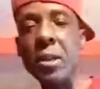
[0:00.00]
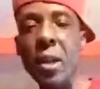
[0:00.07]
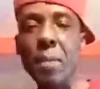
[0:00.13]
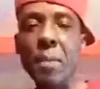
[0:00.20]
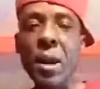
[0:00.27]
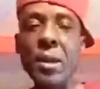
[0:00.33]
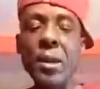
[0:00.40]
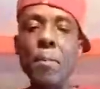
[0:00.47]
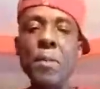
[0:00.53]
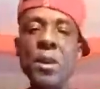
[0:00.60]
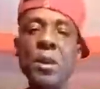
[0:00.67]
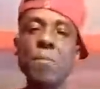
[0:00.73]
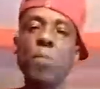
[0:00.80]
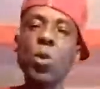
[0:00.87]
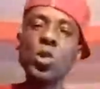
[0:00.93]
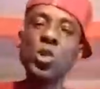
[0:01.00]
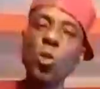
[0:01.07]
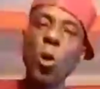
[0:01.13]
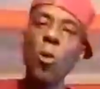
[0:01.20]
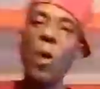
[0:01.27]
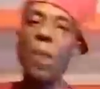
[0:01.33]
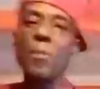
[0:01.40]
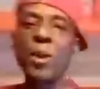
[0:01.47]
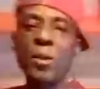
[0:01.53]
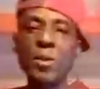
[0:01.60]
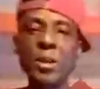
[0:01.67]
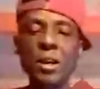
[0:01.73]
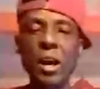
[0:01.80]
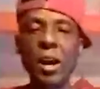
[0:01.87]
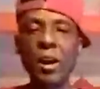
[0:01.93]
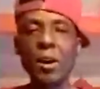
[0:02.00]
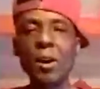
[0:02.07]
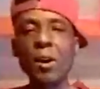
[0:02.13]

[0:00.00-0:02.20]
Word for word: Miami. Buju go America.